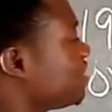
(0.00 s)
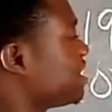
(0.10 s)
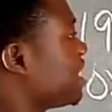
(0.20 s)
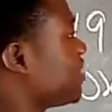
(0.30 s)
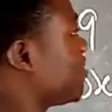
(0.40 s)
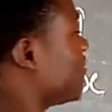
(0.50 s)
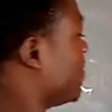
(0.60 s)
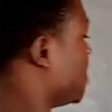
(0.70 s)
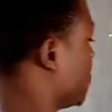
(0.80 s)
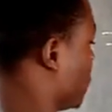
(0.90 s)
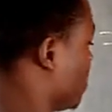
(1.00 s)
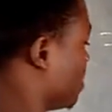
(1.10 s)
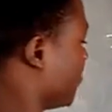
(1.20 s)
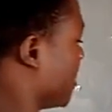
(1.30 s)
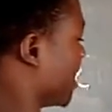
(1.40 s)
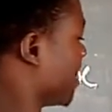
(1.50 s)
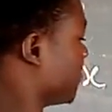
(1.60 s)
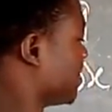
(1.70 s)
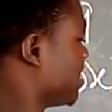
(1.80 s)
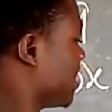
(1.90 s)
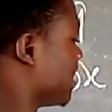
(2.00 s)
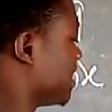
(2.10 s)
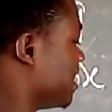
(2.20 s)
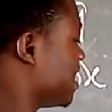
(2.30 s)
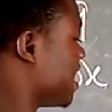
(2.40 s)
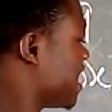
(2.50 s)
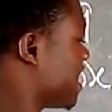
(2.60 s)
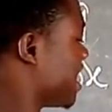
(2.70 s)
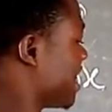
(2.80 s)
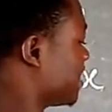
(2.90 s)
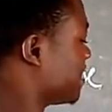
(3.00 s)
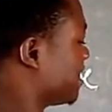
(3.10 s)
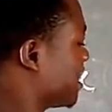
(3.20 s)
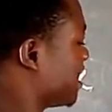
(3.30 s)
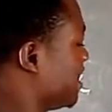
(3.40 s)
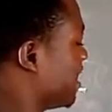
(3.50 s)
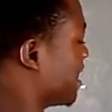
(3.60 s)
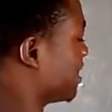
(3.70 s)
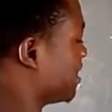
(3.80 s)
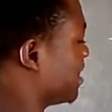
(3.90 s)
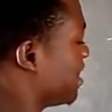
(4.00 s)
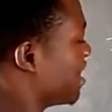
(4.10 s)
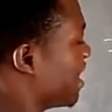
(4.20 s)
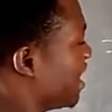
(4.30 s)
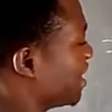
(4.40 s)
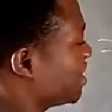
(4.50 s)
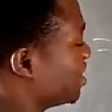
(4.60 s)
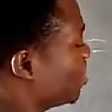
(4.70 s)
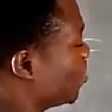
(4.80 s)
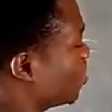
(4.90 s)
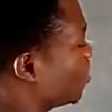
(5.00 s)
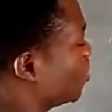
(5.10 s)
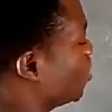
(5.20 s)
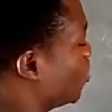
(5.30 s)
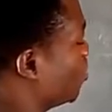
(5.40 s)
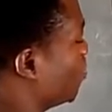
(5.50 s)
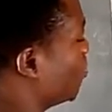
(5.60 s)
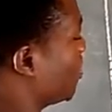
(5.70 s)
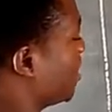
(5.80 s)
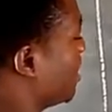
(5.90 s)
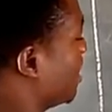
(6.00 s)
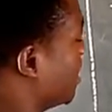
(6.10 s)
set of this equation becomes that x said that x is equal to 2. This